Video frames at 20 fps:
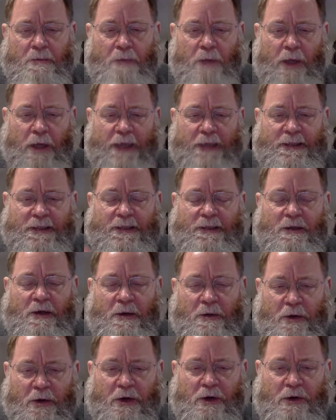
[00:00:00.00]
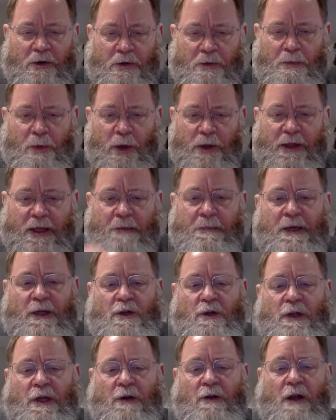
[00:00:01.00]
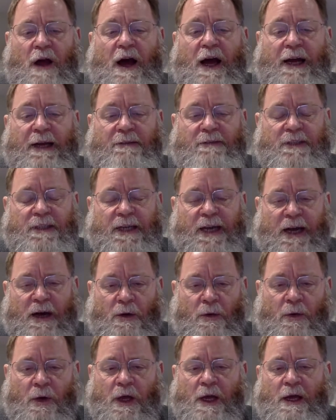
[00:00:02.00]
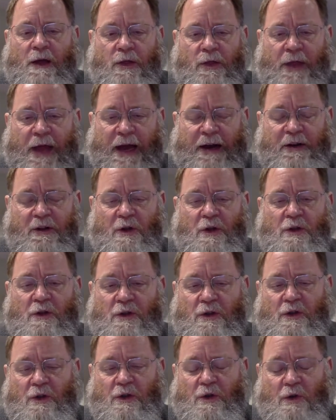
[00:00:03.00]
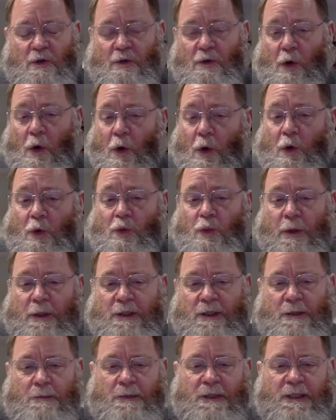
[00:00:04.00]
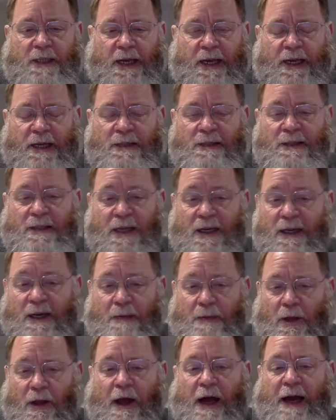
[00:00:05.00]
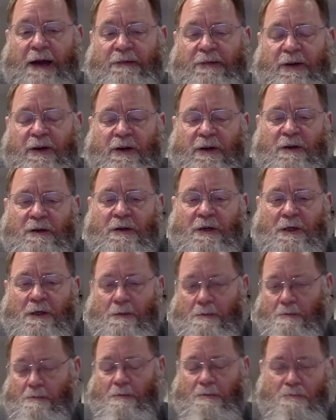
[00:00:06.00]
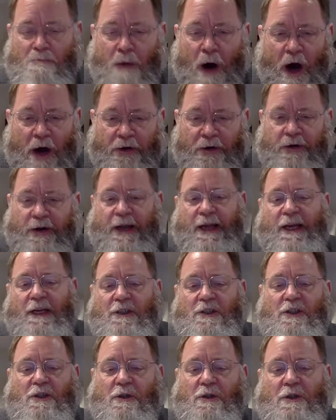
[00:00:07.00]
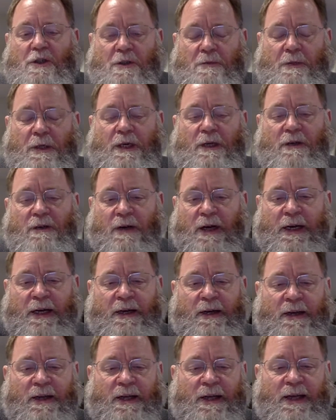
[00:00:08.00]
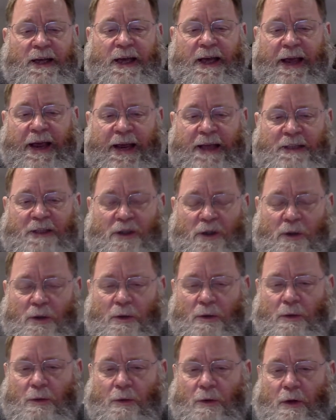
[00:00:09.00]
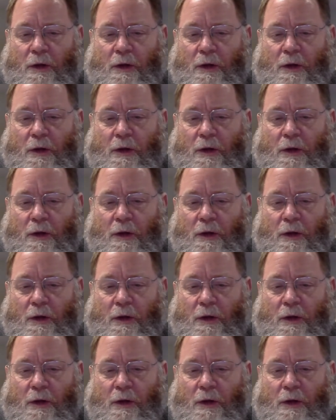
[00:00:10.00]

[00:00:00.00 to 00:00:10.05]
put them into their lives, and how that those old wisdom sayings can come alive in our modern age, so to speak, right? And so